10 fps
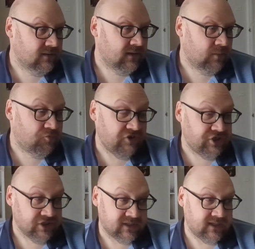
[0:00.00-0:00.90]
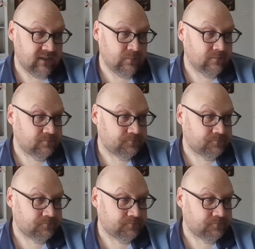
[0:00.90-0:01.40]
a Breacher team.